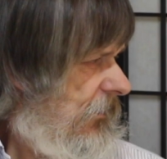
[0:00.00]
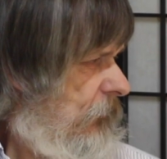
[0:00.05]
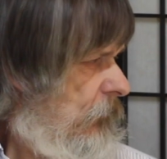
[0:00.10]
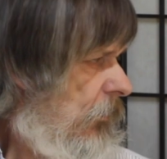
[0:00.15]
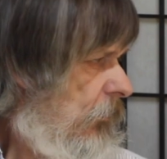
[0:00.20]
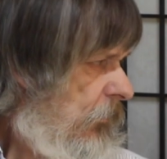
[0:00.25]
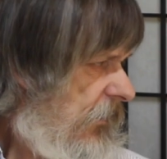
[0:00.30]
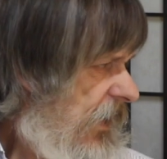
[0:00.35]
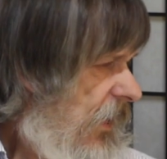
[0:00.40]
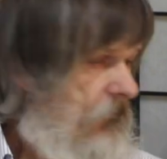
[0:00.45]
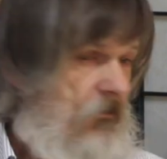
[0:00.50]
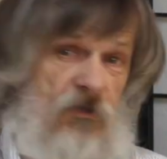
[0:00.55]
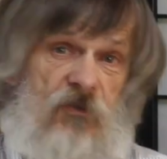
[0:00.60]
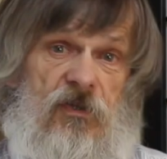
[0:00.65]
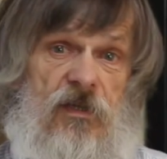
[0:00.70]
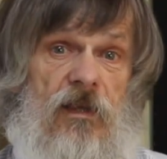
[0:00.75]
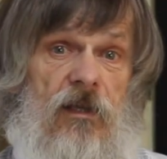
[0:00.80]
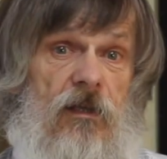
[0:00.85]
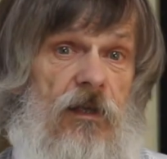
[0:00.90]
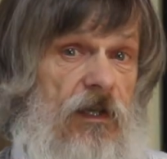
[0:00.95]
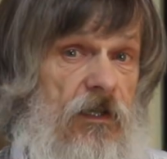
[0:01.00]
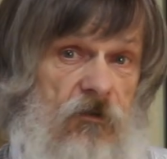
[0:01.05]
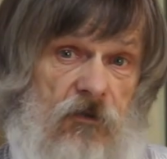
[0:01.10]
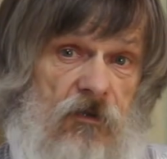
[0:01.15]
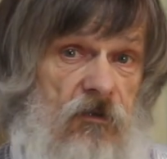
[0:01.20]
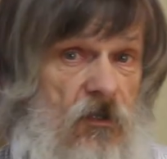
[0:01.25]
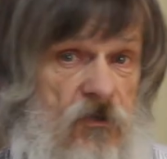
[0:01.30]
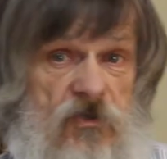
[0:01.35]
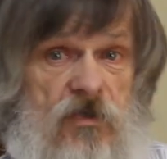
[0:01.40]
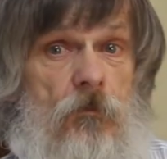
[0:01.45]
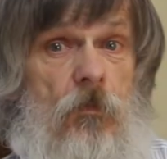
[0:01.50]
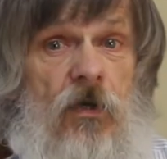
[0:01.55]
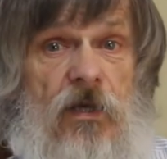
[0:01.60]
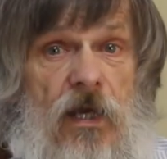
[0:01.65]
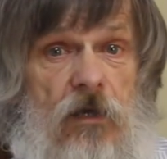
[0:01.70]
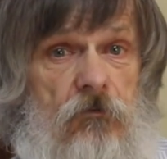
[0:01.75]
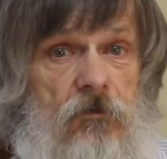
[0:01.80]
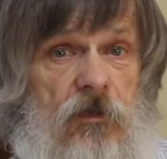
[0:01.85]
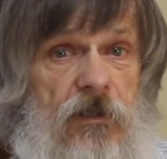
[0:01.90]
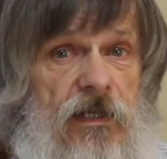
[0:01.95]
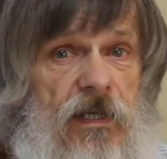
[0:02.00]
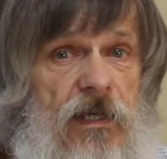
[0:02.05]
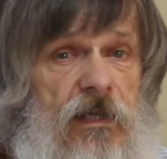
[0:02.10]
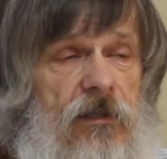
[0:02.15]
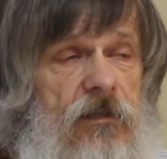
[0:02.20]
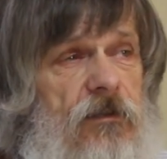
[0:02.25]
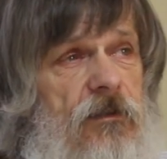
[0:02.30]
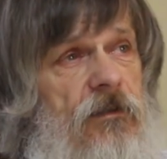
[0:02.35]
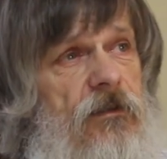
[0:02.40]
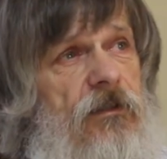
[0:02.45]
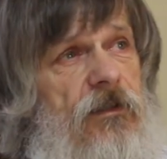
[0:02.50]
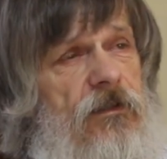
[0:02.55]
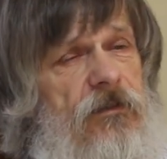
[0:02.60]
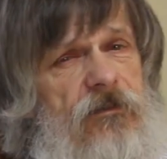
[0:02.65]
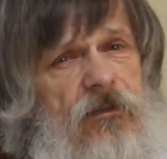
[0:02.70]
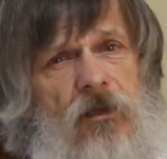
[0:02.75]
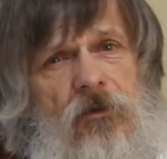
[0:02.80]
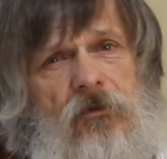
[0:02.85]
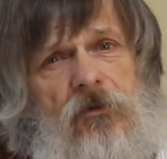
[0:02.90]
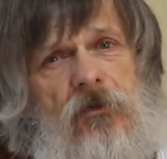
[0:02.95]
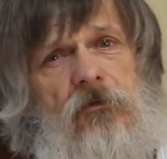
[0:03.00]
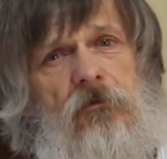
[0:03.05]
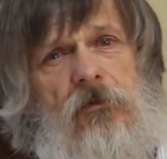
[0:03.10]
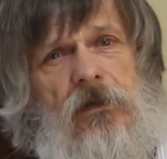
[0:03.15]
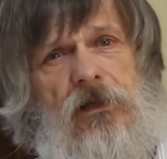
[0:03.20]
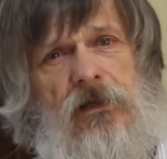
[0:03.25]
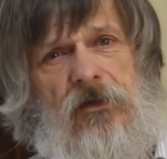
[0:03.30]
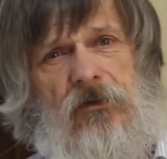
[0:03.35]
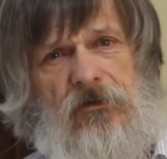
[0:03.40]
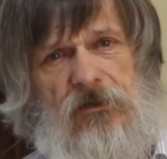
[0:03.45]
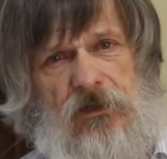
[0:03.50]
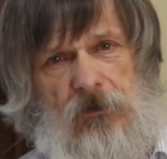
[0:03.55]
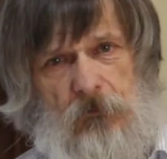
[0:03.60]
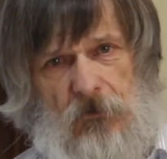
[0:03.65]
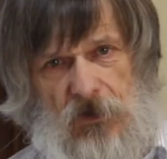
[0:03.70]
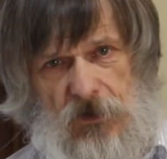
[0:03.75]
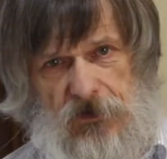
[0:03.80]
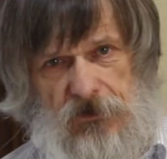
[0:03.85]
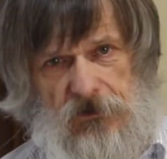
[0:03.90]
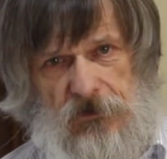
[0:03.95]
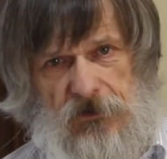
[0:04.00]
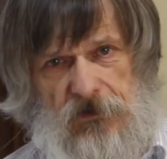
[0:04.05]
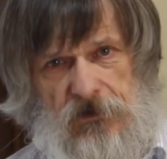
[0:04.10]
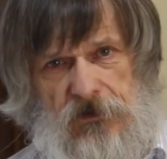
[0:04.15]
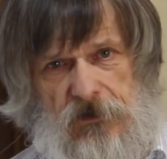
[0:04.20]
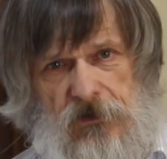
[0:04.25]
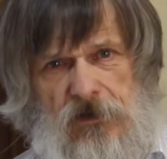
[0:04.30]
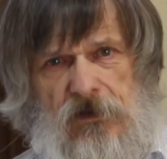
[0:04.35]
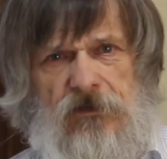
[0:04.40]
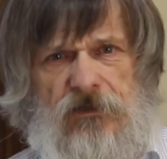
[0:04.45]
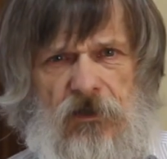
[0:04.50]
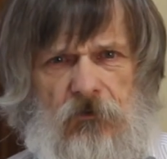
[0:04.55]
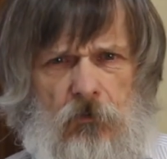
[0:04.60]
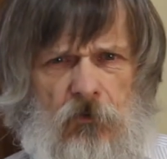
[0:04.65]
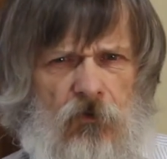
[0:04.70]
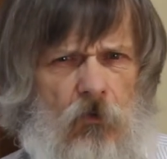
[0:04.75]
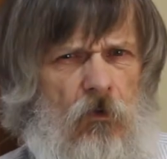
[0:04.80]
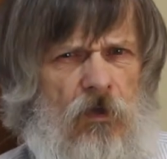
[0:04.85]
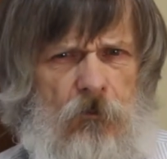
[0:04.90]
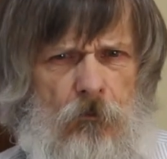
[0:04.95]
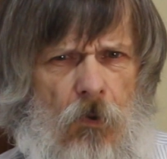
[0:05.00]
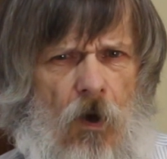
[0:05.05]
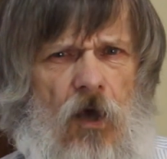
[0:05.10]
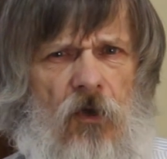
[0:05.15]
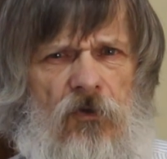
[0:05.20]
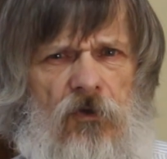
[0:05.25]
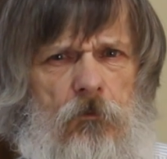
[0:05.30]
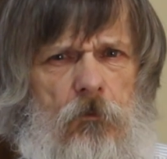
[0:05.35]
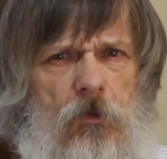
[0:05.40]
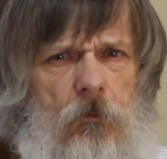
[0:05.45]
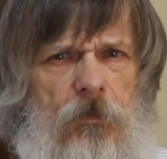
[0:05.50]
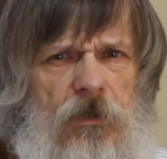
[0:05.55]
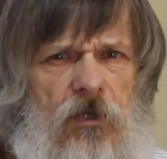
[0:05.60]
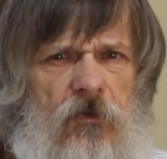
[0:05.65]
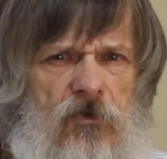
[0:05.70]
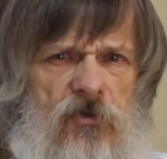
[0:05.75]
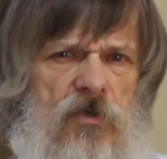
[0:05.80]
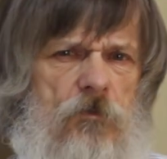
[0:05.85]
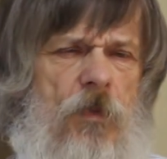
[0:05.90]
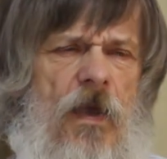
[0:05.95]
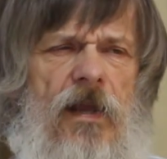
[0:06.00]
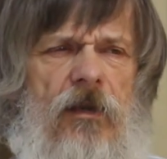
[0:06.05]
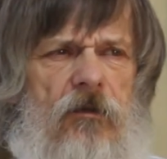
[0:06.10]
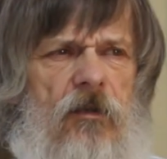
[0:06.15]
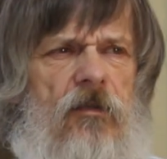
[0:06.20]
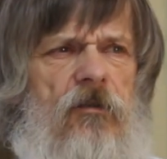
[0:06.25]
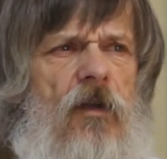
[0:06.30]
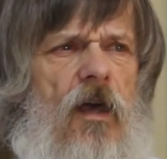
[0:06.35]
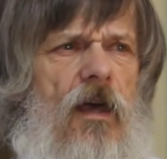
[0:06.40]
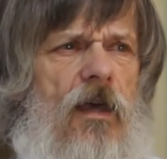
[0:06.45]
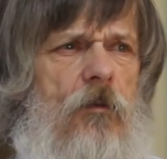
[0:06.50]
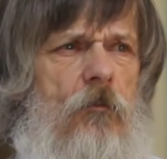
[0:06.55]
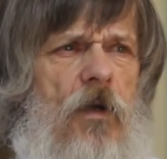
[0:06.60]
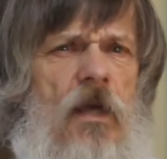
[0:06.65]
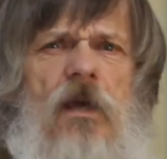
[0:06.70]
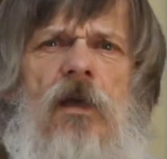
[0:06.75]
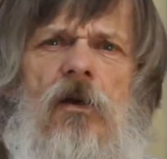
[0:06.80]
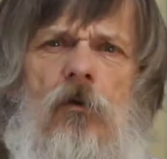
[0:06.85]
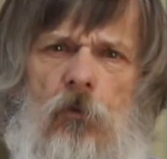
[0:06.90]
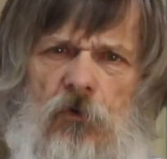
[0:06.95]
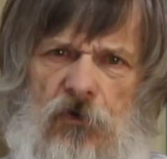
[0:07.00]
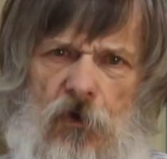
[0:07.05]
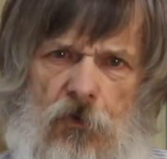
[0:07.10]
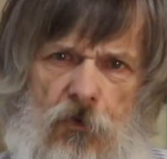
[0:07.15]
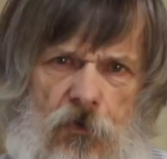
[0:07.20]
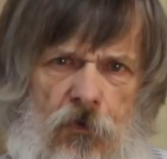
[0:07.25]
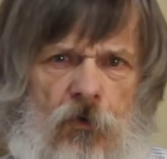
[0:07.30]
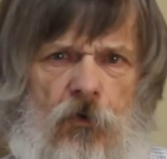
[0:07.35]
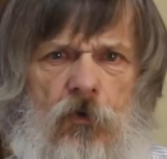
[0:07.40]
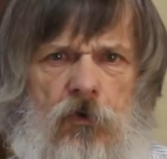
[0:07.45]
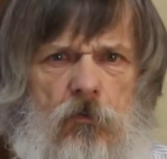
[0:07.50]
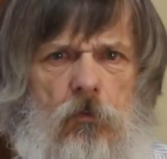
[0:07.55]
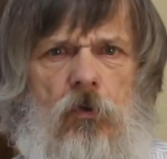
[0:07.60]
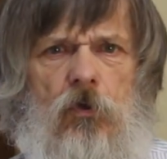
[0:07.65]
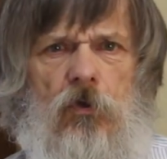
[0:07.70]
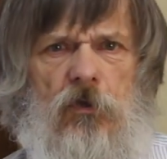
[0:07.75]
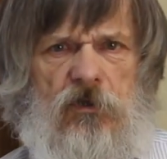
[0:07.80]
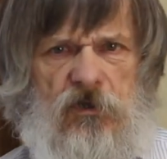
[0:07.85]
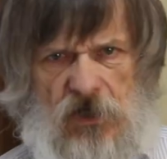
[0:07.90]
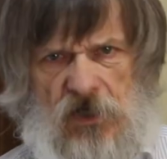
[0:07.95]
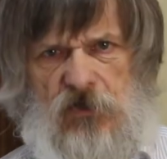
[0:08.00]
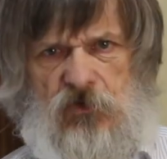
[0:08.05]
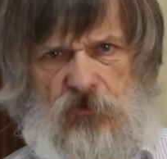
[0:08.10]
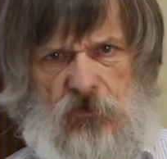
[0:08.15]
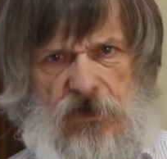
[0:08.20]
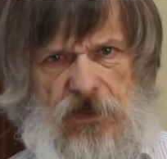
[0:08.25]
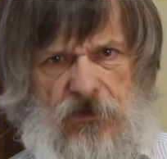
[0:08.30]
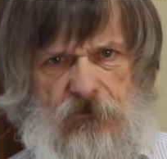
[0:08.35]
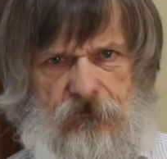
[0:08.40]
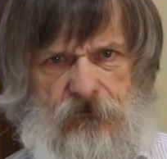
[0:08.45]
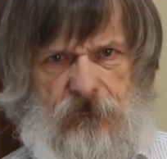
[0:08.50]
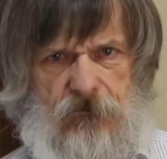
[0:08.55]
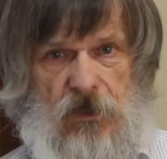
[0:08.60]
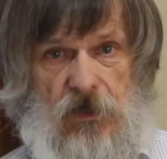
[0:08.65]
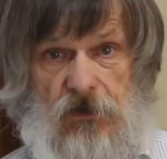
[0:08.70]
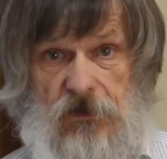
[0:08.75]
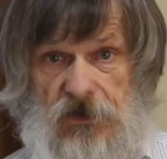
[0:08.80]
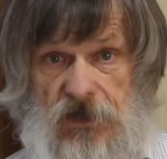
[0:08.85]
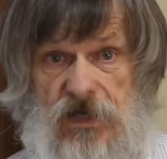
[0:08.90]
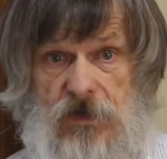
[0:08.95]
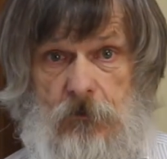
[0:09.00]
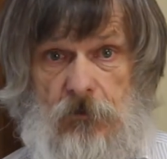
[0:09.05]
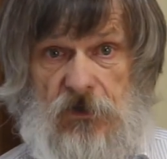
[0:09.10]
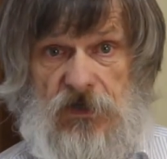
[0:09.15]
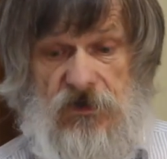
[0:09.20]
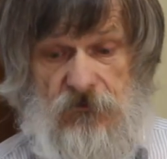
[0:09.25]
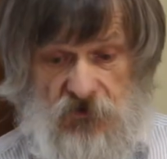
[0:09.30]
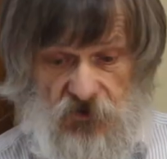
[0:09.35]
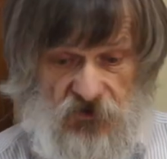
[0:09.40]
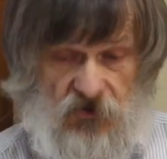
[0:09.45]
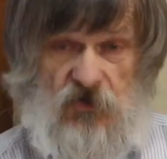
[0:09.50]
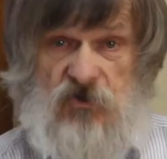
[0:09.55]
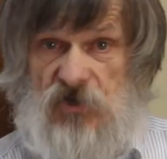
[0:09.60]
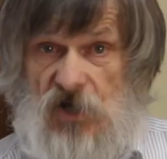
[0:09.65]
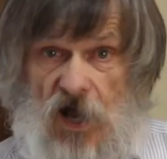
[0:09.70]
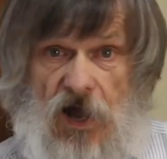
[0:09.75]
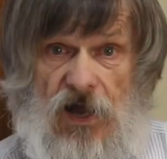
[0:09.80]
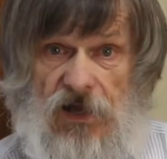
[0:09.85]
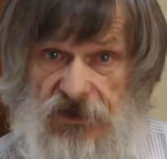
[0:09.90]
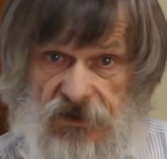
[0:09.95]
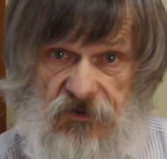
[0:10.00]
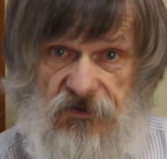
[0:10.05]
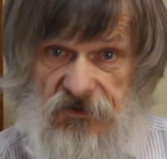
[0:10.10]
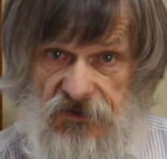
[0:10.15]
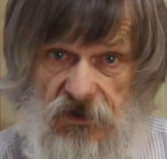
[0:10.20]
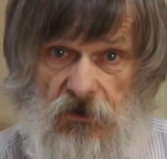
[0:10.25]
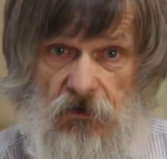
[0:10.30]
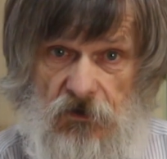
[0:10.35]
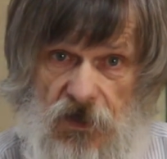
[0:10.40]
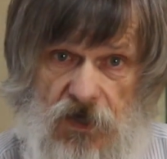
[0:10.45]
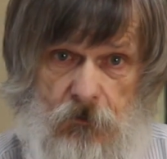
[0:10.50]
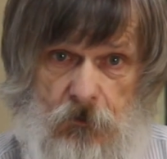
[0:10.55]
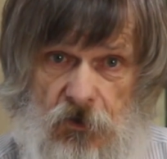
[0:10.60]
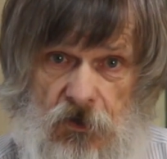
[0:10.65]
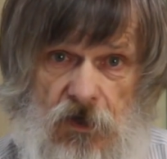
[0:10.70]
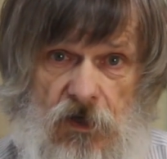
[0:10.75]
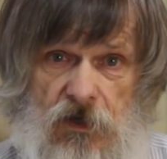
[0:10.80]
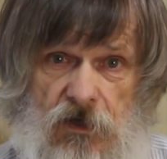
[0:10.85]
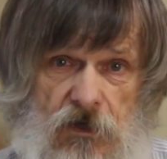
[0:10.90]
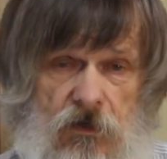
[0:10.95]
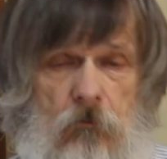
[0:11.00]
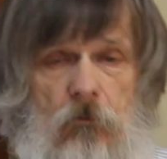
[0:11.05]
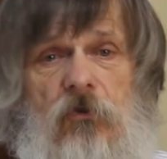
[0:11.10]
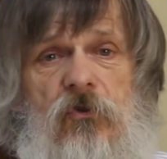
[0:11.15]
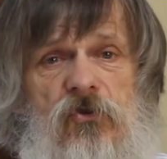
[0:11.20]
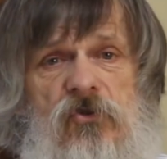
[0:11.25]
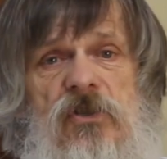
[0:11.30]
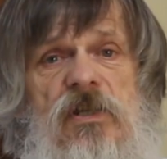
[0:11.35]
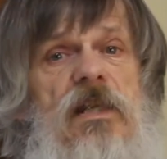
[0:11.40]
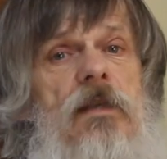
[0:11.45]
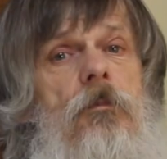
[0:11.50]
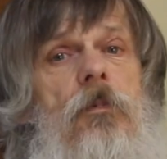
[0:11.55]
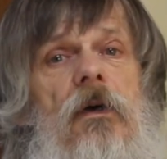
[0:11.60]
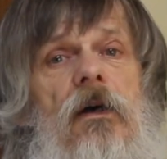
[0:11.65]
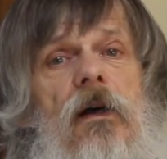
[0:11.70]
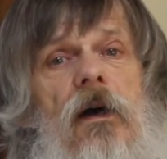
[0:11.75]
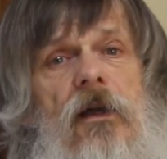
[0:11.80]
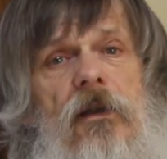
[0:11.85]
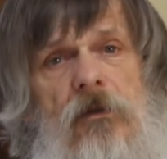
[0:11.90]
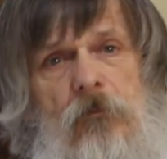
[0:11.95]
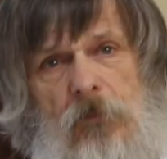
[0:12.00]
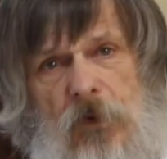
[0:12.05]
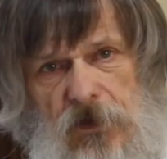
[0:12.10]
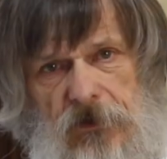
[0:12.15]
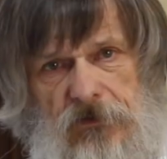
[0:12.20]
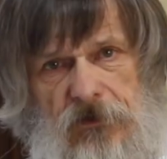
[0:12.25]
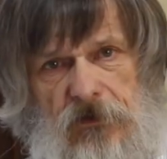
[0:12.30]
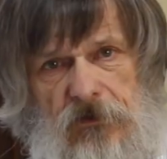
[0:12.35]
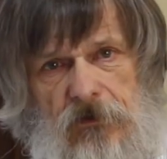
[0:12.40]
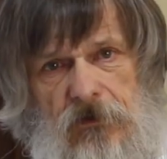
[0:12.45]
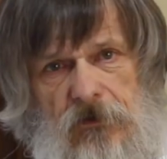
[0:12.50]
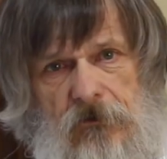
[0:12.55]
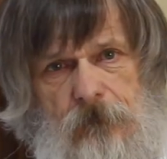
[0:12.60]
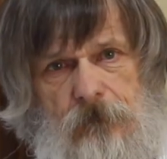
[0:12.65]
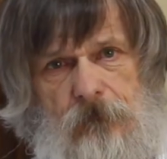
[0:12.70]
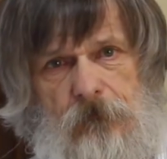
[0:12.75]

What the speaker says: Will we ever see the likes of such a book ever again? It doesn't really seem likely. This was only possible because Japan at the time was a third world country, and labor, even such highly skilled labor, was cheap and abundant.